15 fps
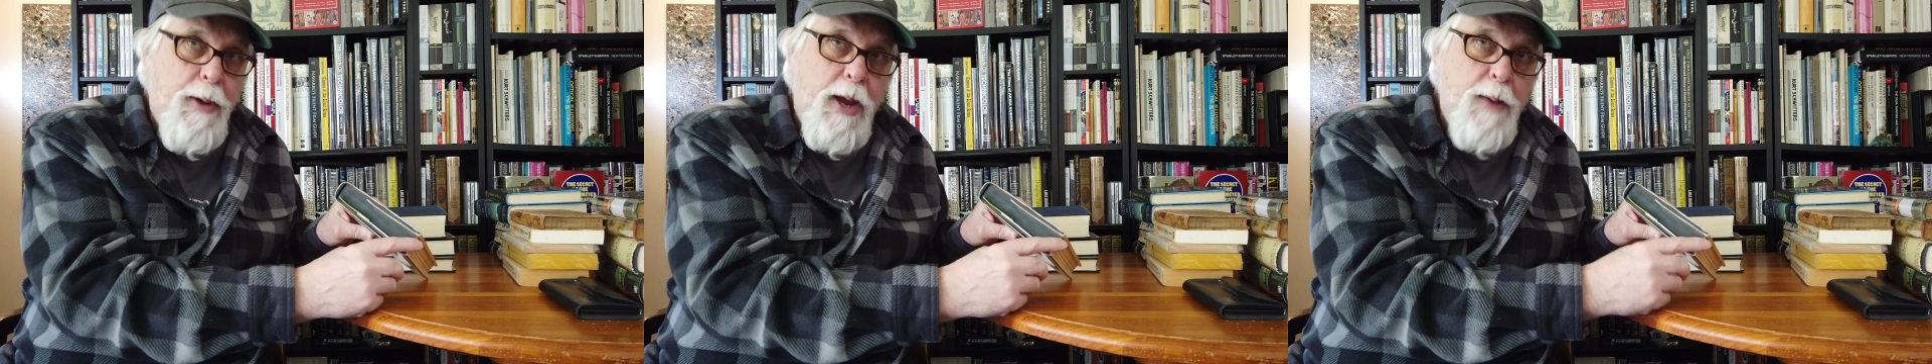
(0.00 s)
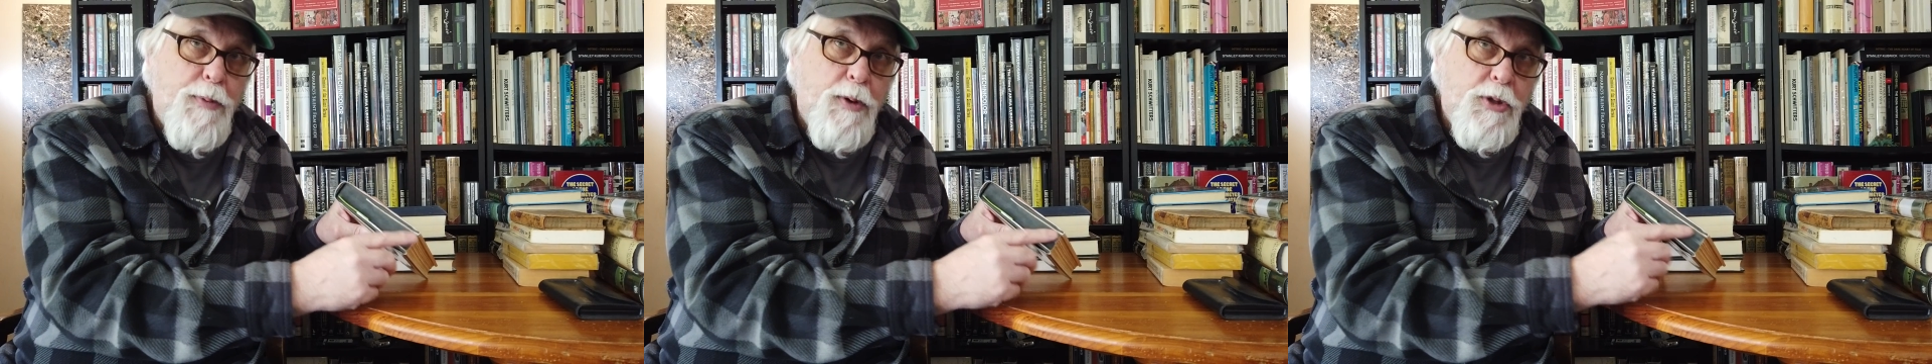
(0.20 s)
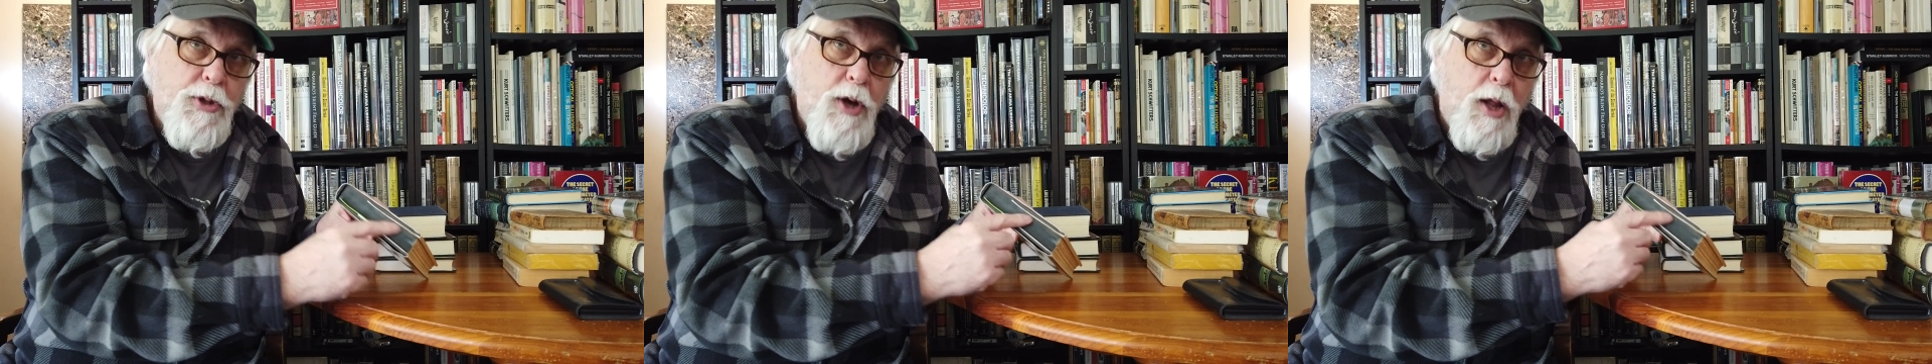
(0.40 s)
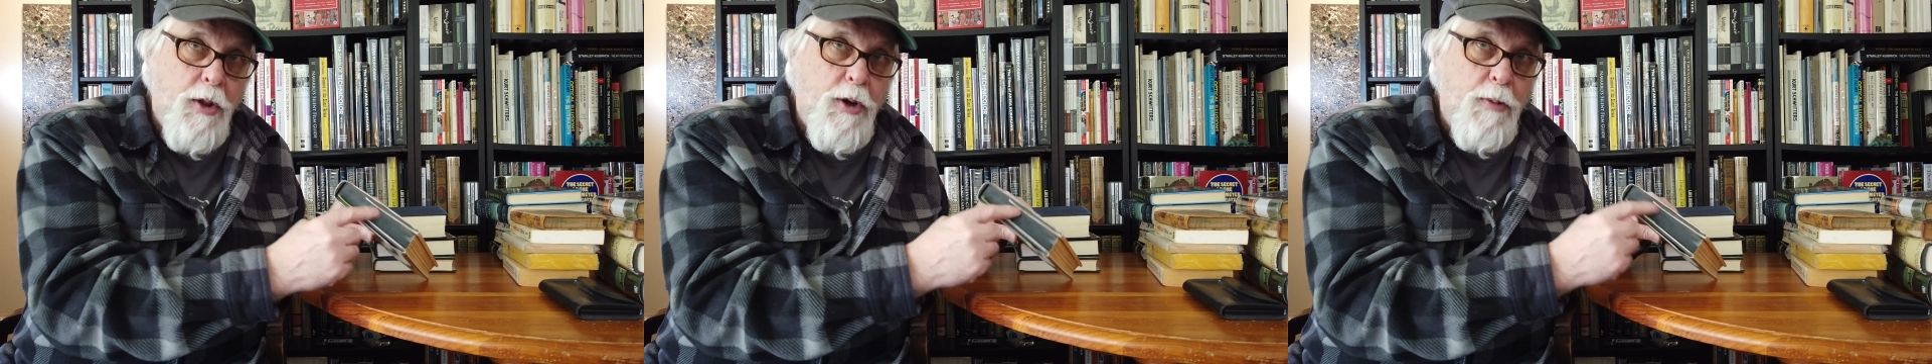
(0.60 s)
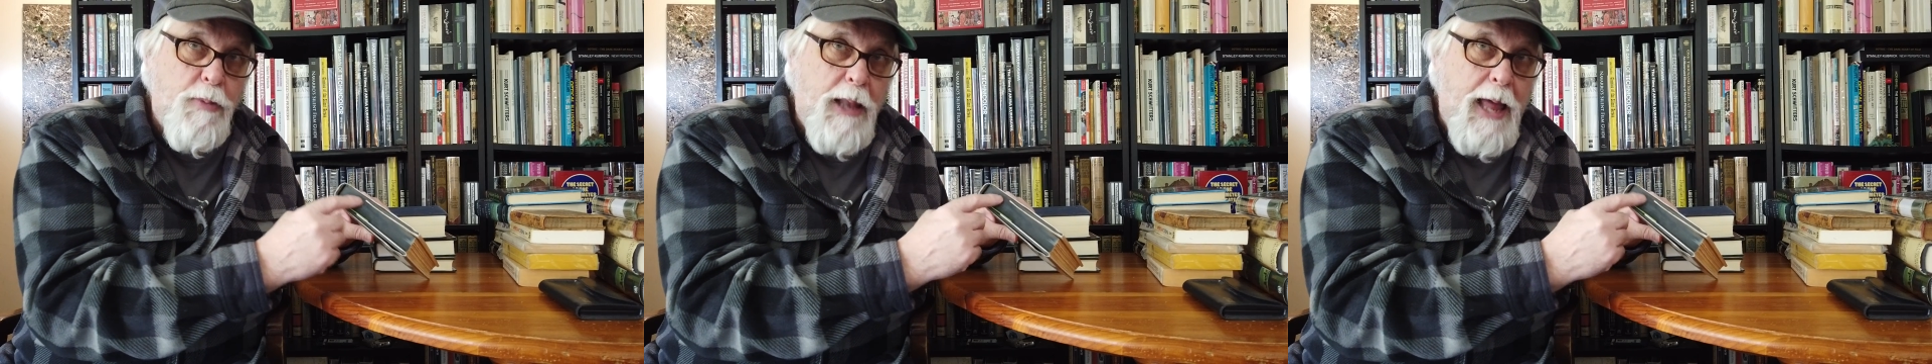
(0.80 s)
paper is
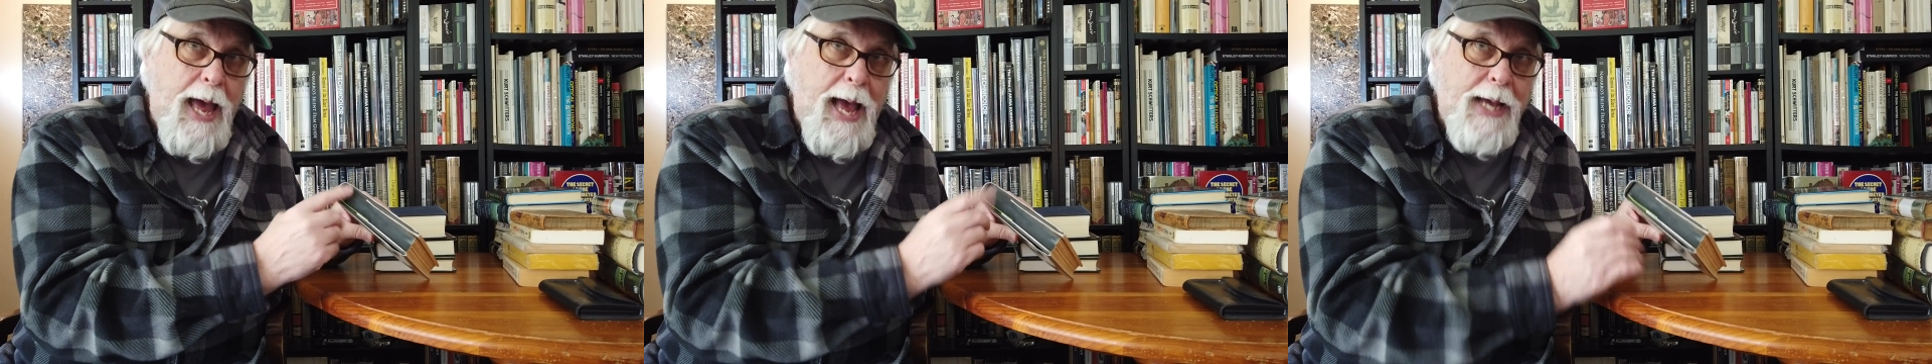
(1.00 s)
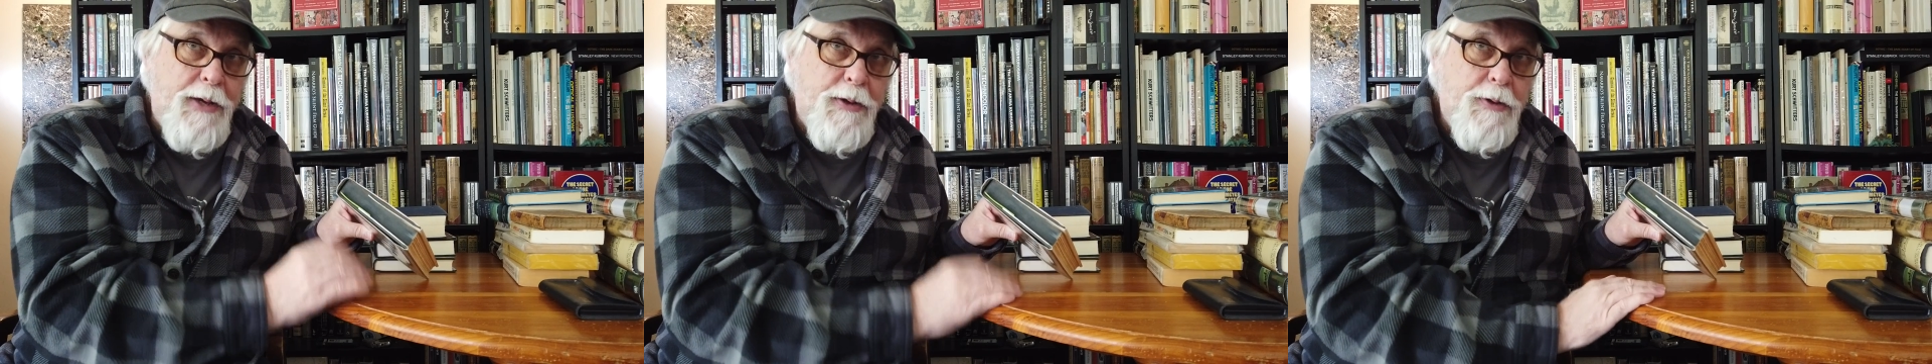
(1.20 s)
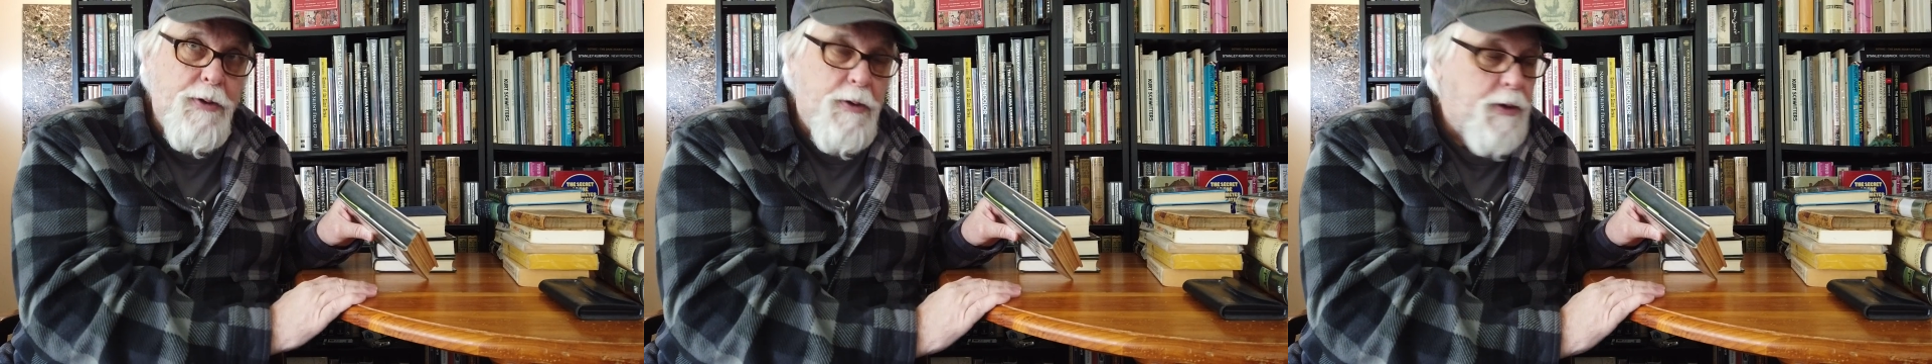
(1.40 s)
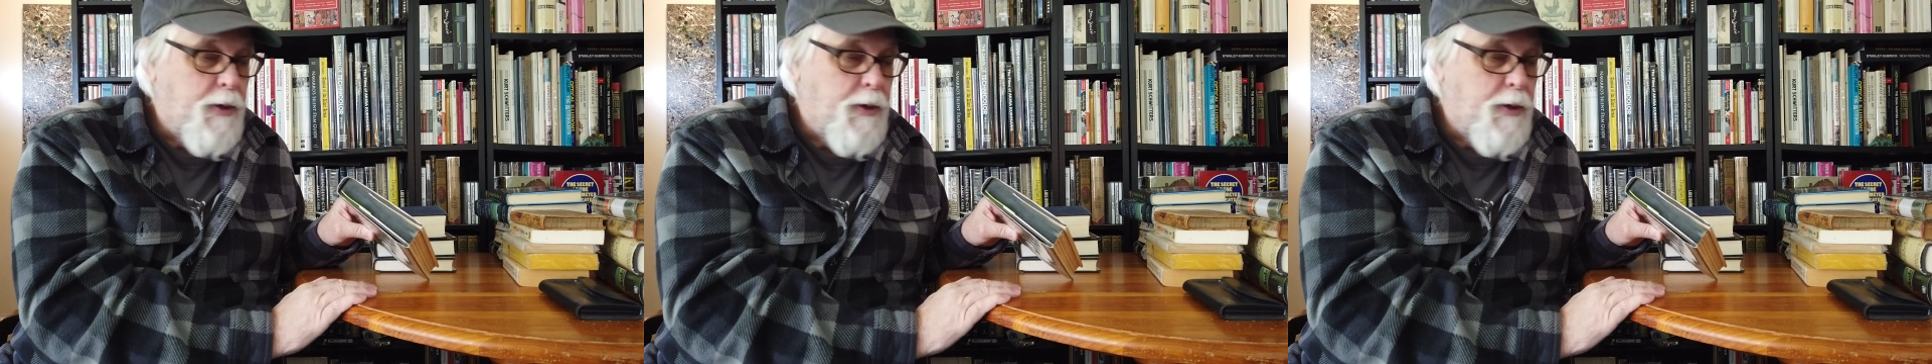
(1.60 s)
colored black.